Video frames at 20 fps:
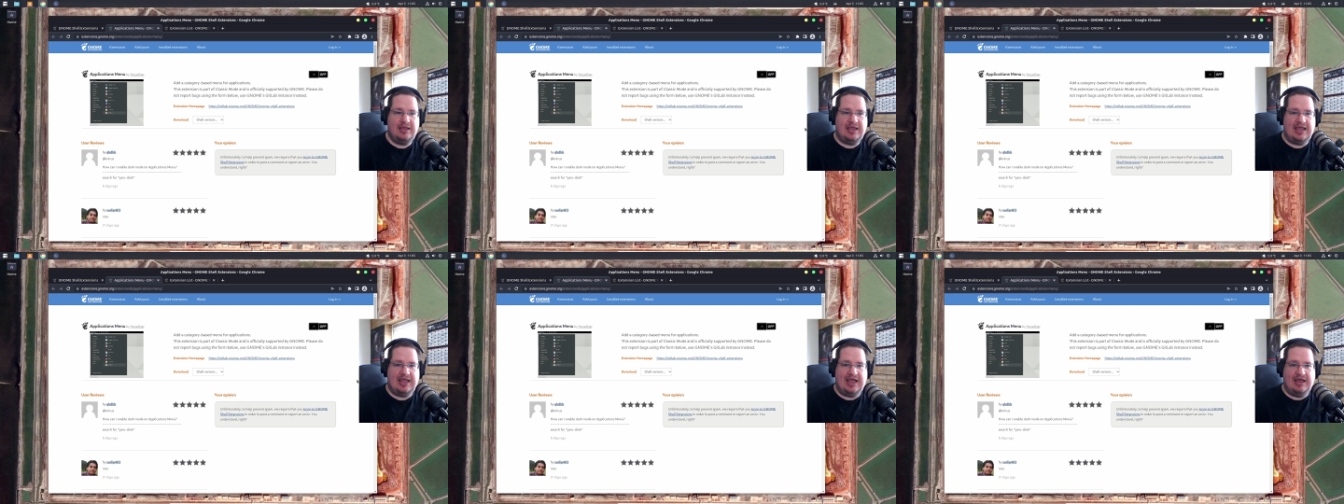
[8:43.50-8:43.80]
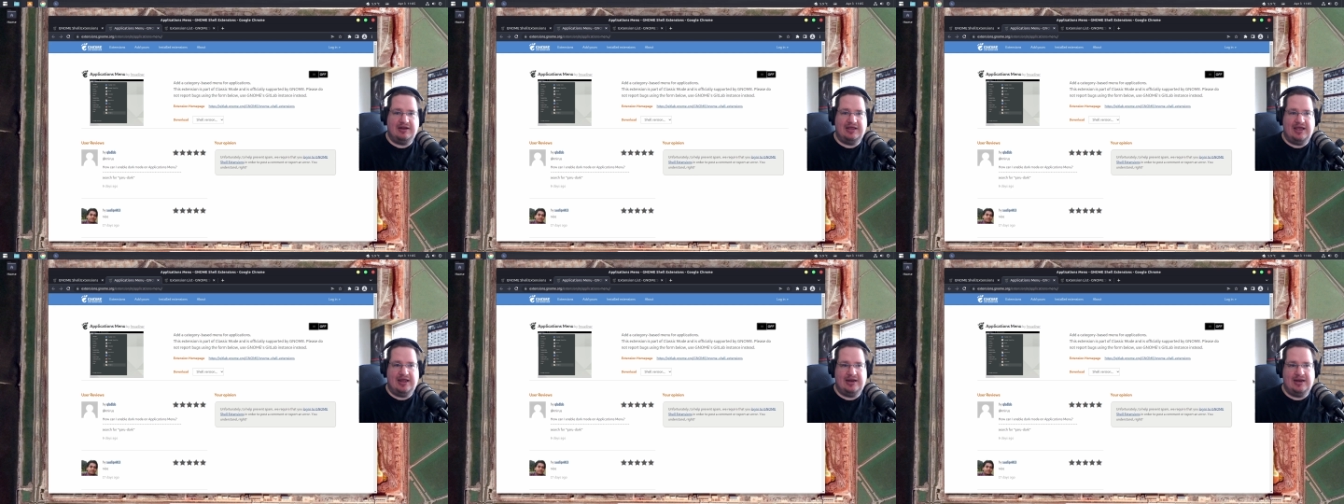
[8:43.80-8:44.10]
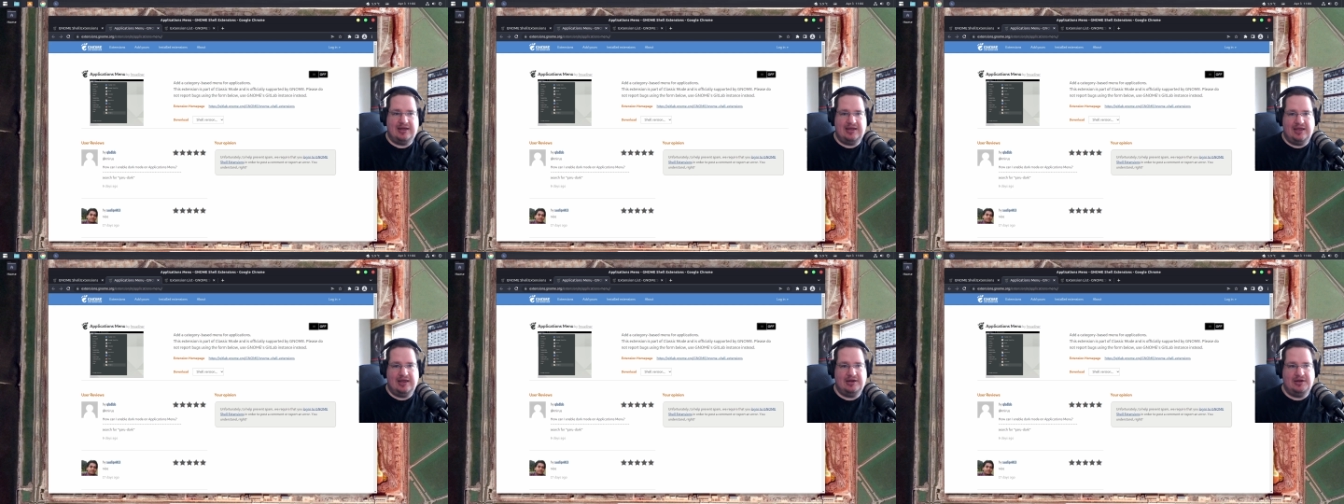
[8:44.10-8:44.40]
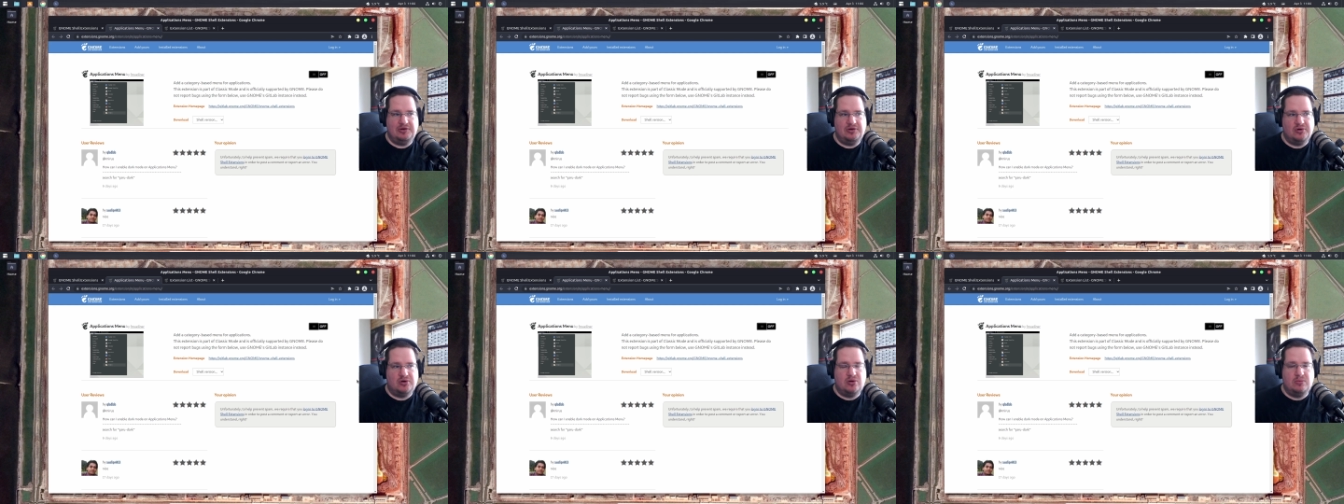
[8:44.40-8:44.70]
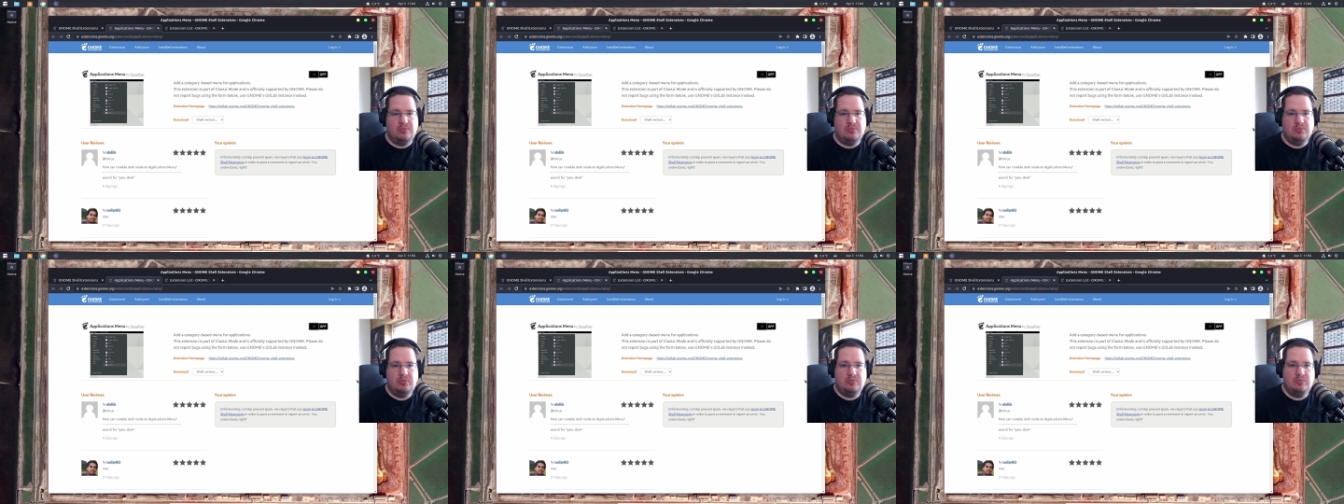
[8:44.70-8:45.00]
and, and, and
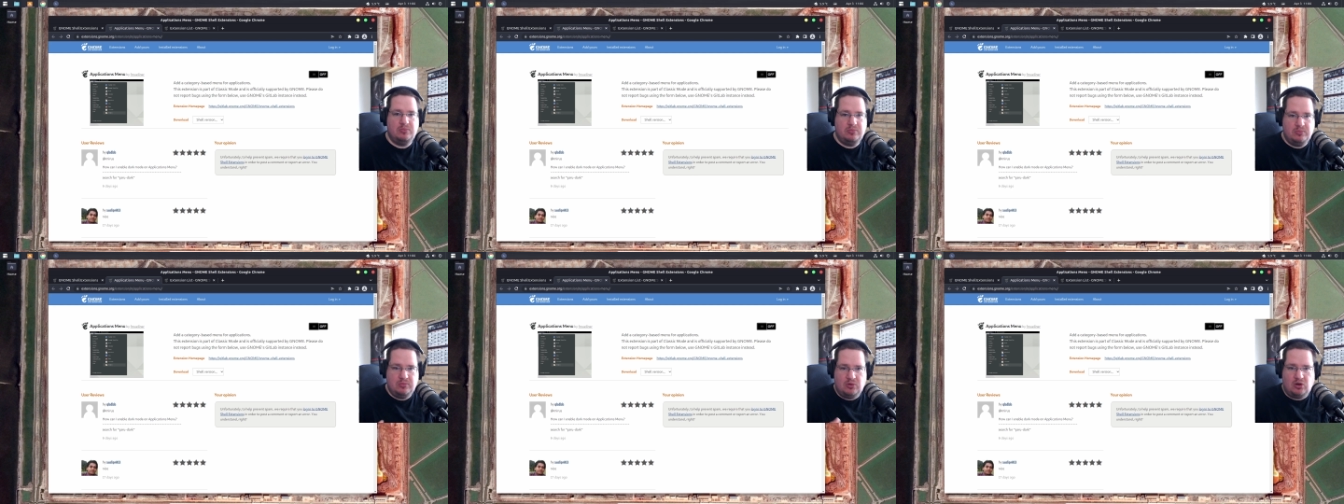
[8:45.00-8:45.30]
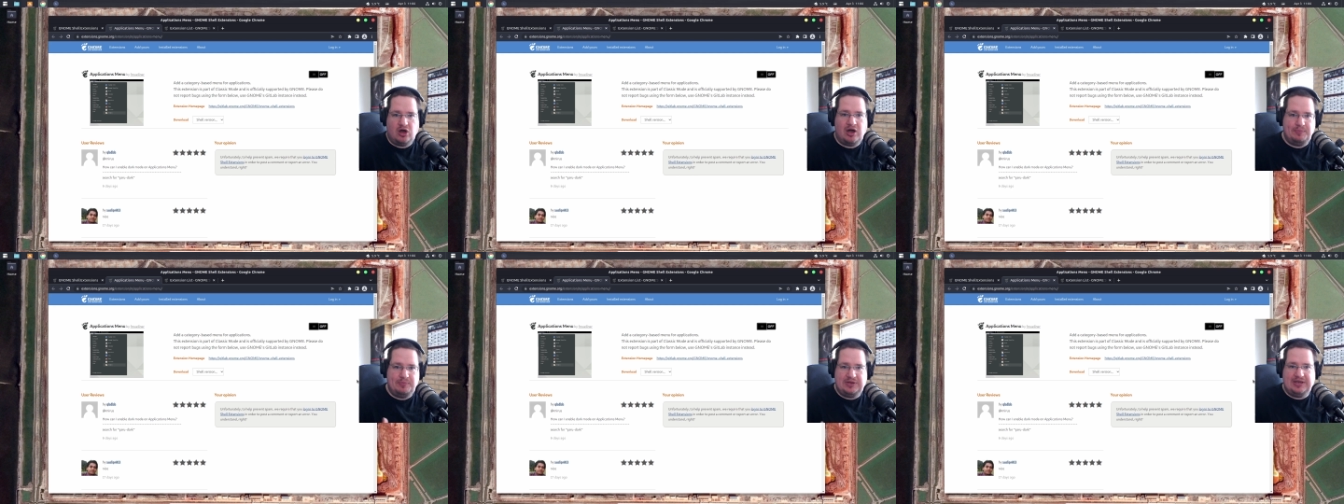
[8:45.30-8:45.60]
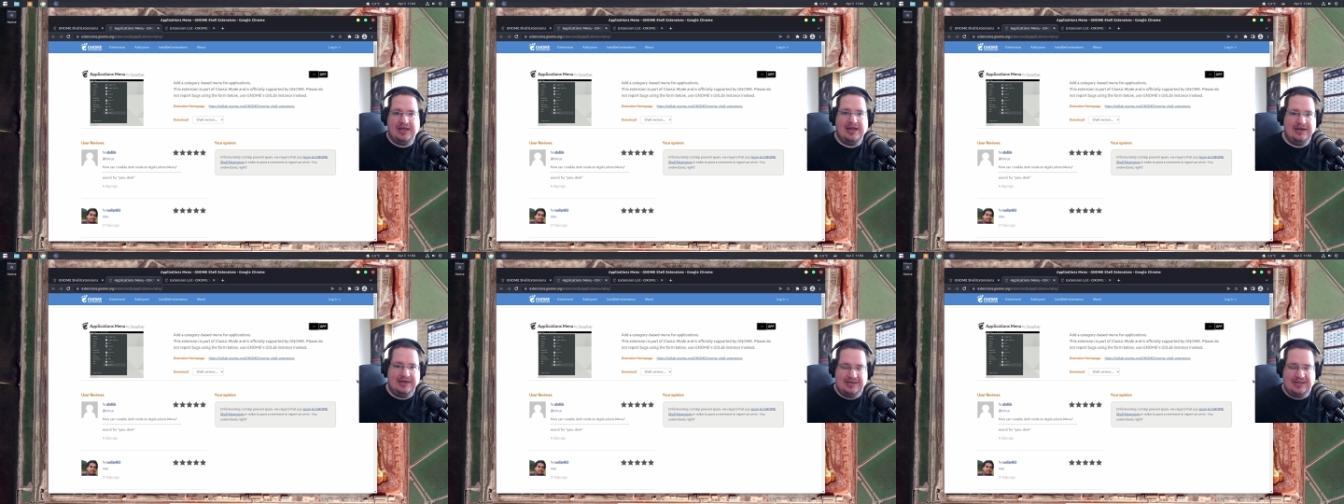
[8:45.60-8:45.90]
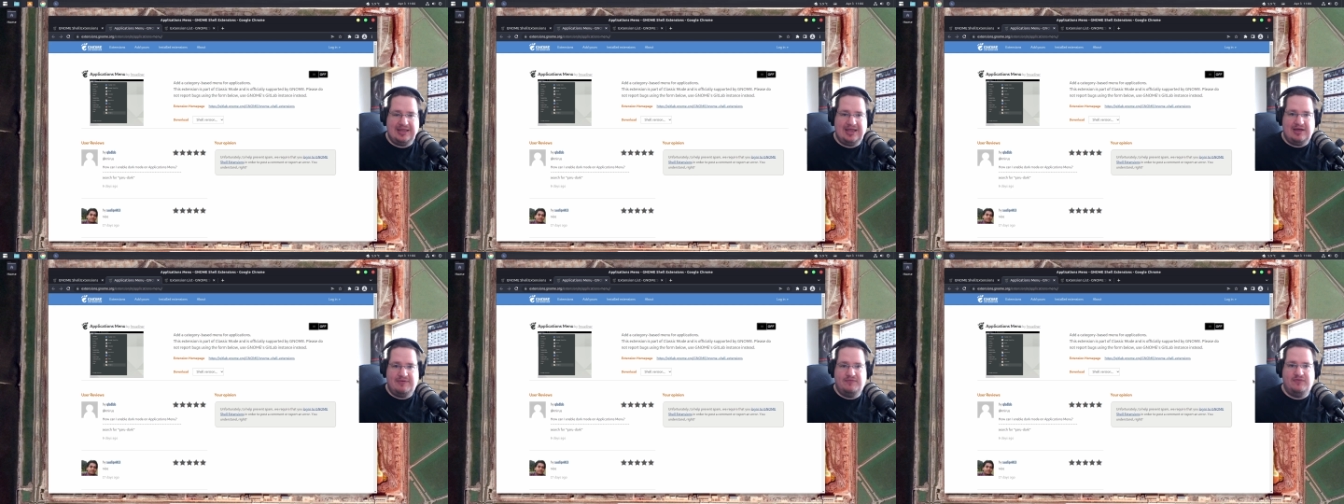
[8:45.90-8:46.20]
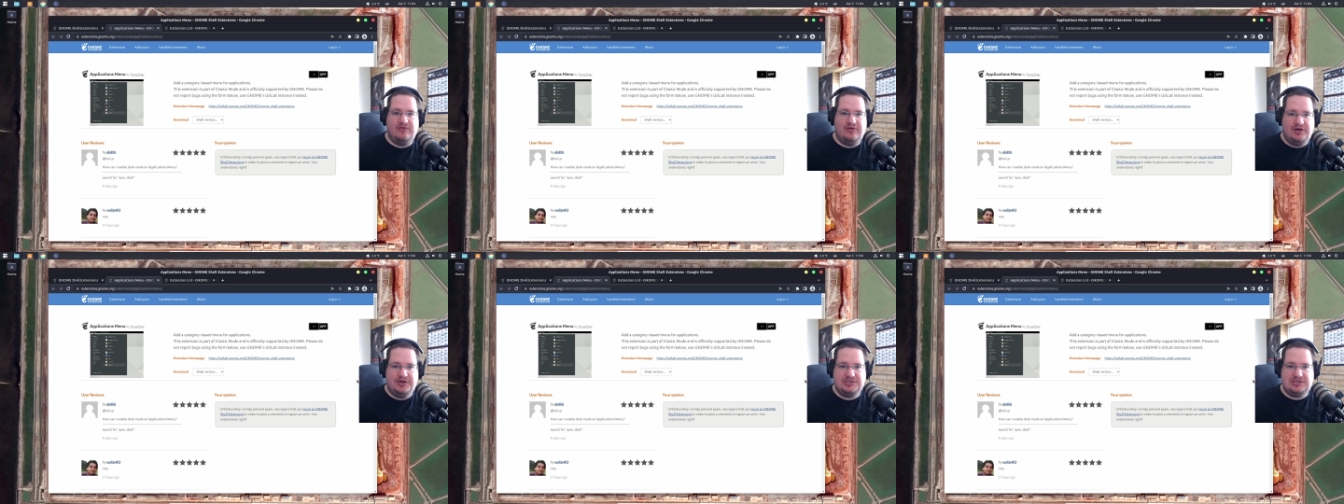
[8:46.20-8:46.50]
GNOME updated their
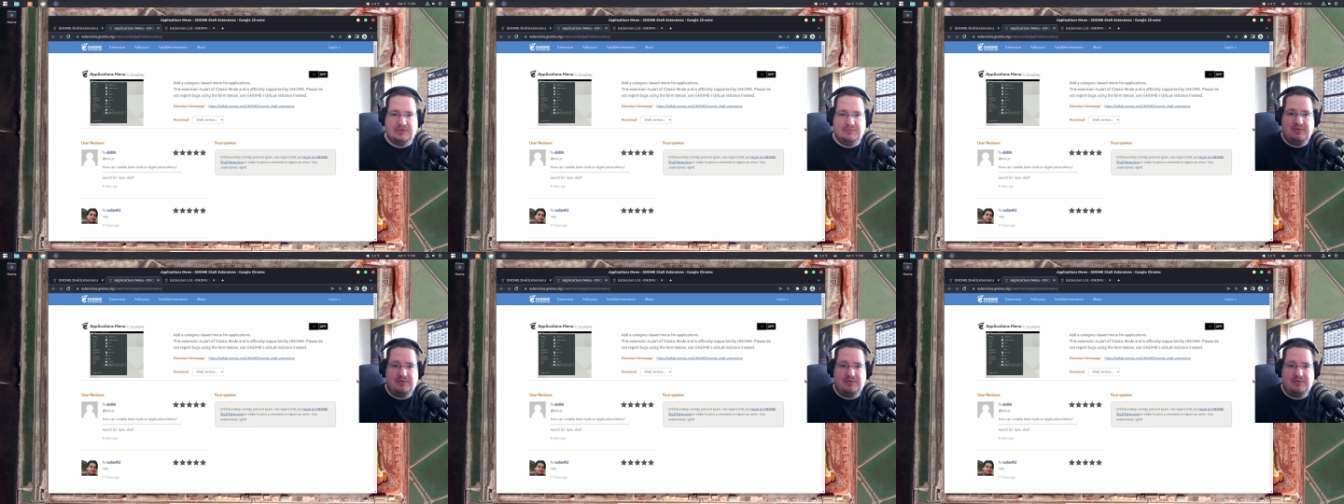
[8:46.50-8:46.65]
version